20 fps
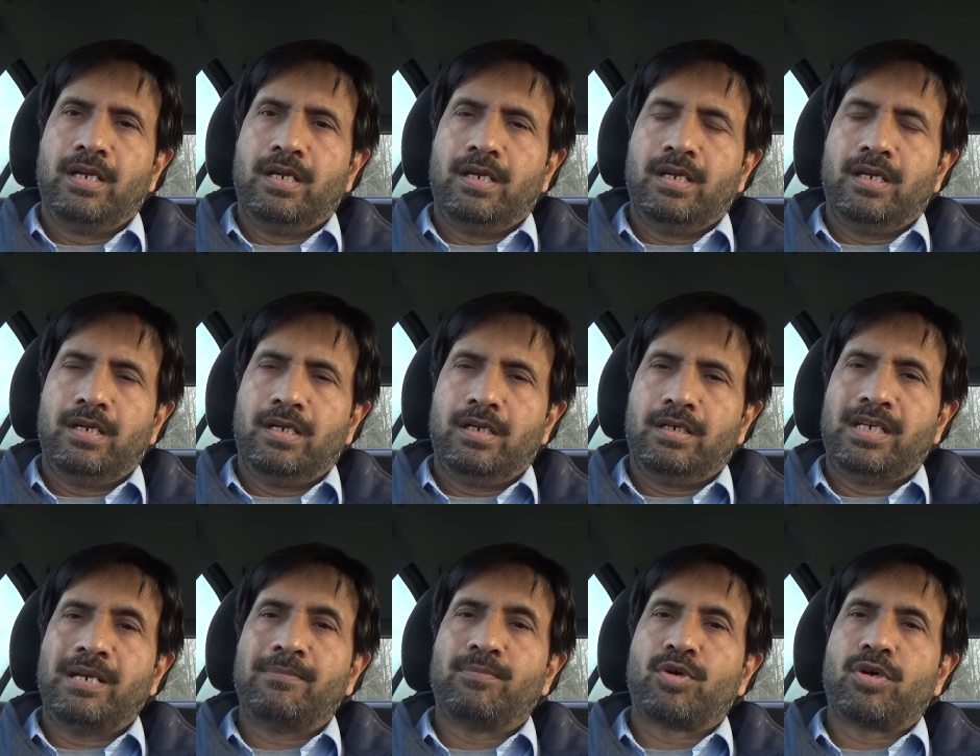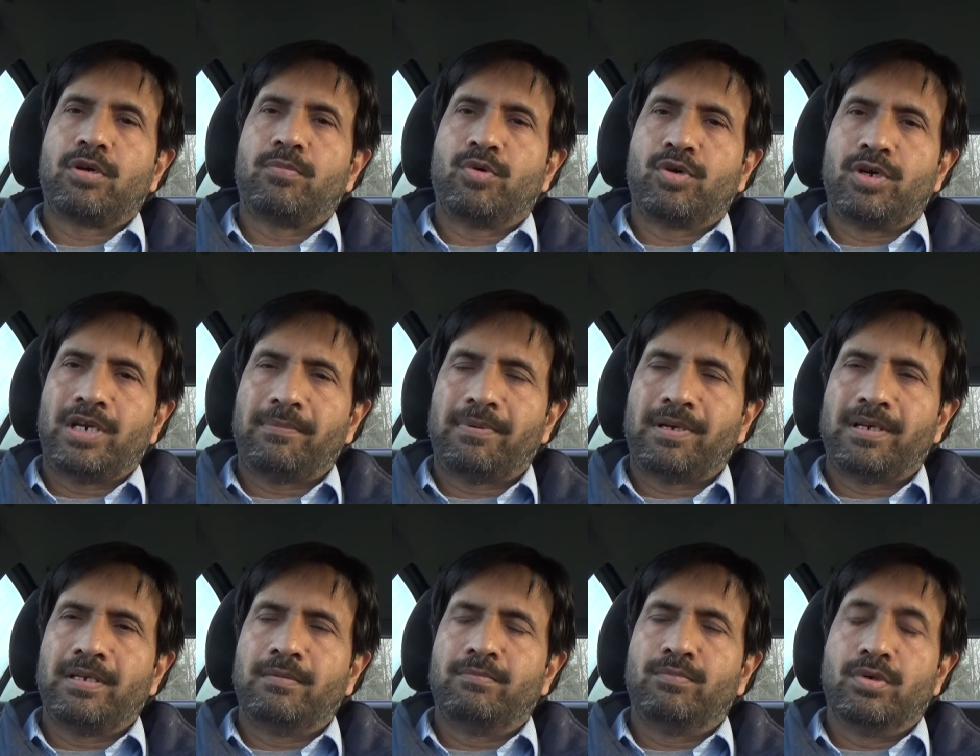uh temporal ball uh,
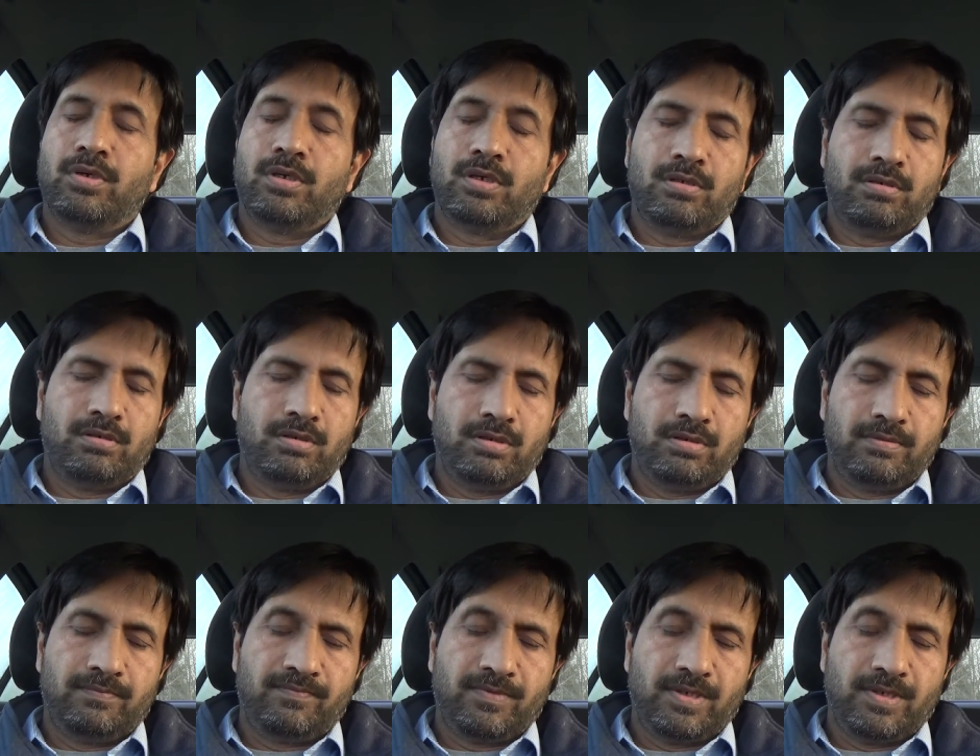uh,